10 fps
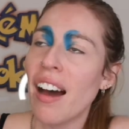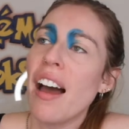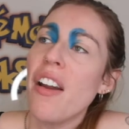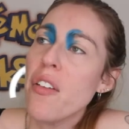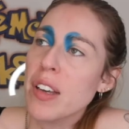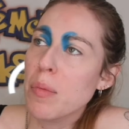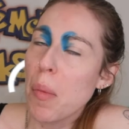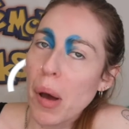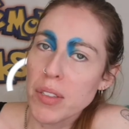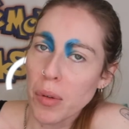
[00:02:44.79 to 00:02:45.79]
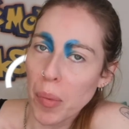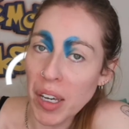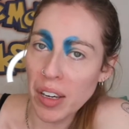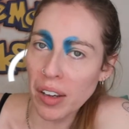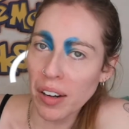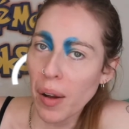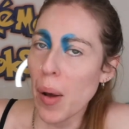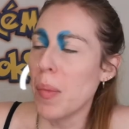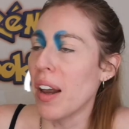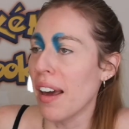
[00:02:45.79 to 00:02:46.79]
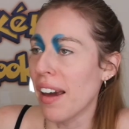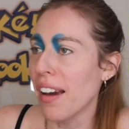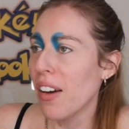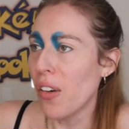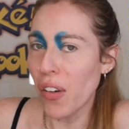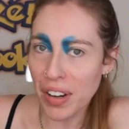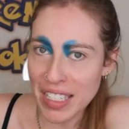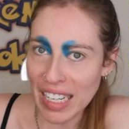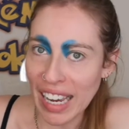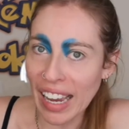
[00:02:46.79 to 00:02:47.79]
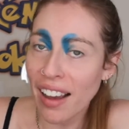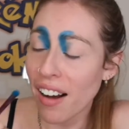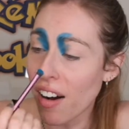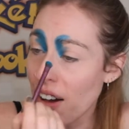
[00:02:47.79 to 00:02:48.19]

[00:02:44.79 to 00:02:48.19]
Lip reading: I know that's my personal opinion, but like honestly,